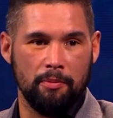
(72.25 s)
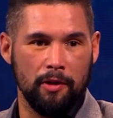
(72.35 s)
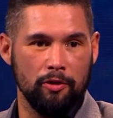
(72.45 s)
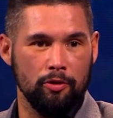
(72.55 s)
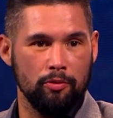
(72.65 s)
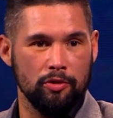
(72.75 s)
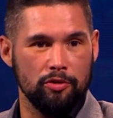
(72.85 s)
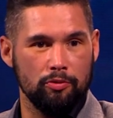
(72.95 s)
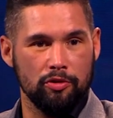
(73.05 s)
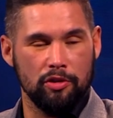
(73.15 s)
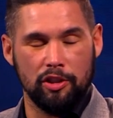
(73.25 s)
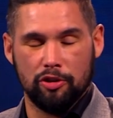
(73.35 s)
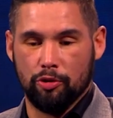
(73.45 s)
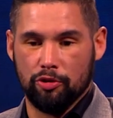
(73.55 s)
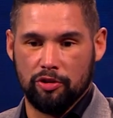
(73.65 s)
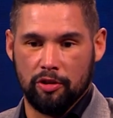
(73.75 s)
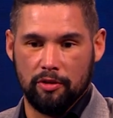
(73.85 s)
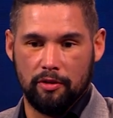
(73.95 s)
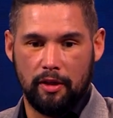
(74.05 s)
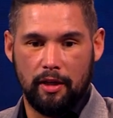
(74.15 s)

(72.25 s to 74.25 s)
build-up was was disgusting,